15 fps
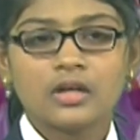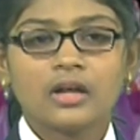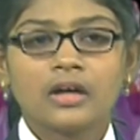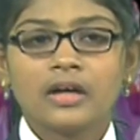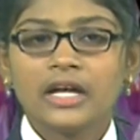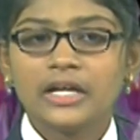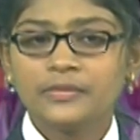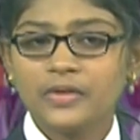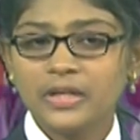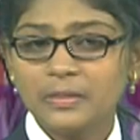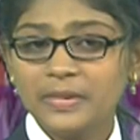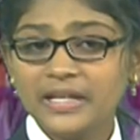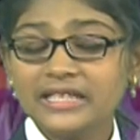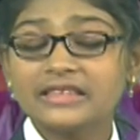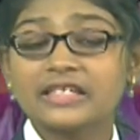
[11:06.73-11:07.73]
It will
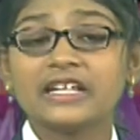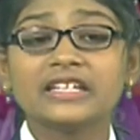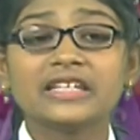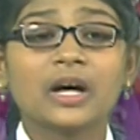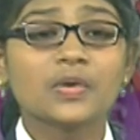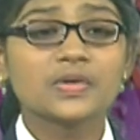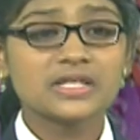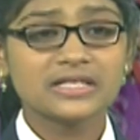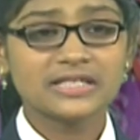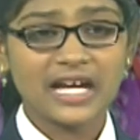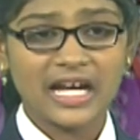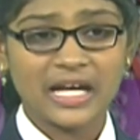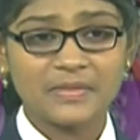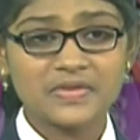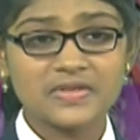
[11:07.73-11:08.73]
be 3000
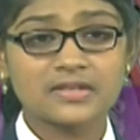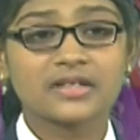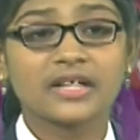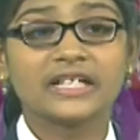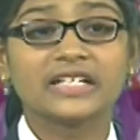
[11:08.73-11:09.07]
times greater